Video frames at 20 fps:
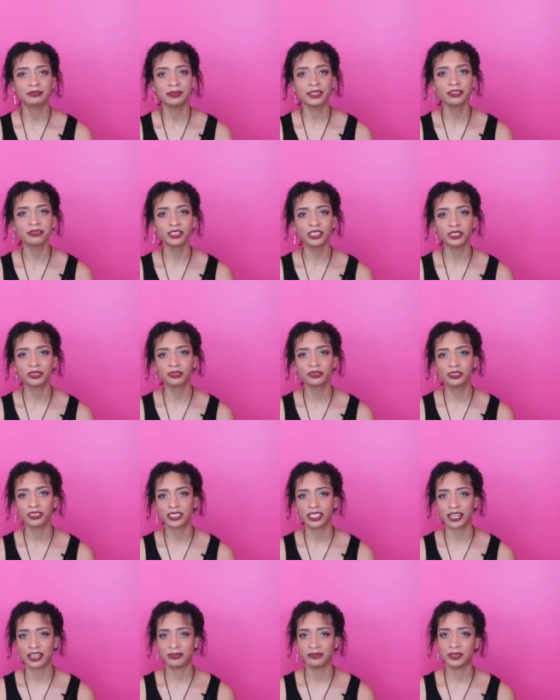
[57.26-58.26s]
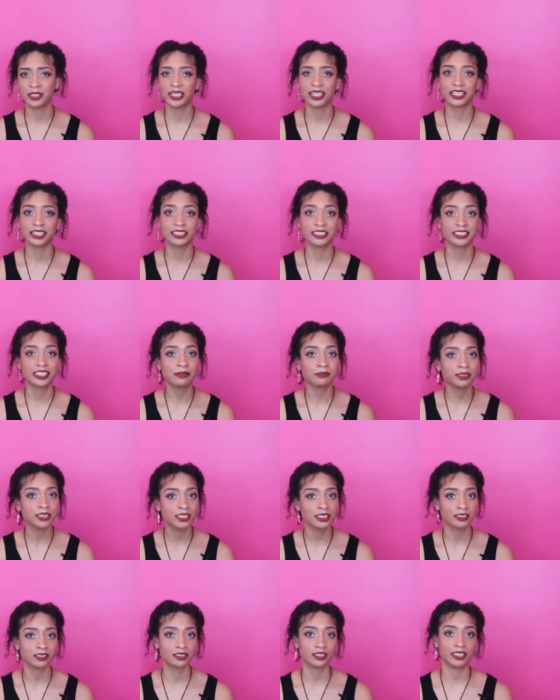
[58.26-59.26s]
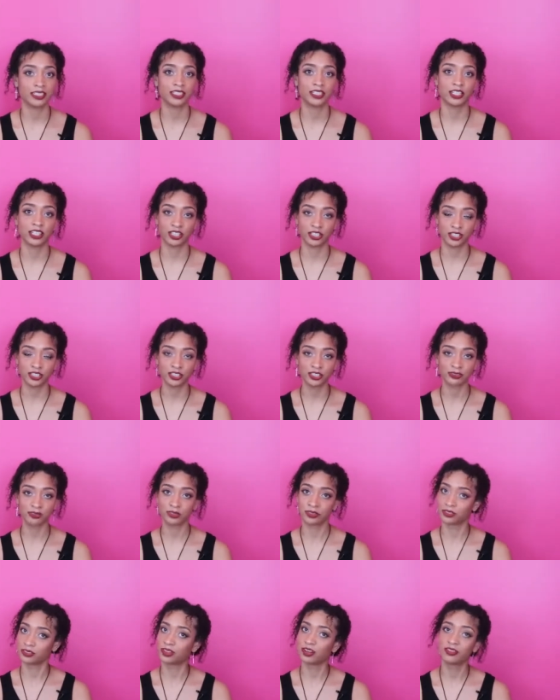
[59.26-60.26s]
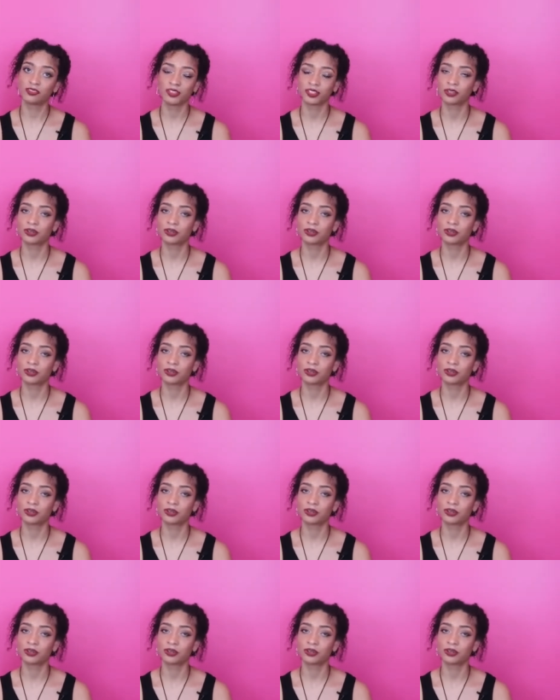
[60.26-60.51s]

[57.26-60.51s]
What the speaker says: begin with tools that have been exceptionally useful over the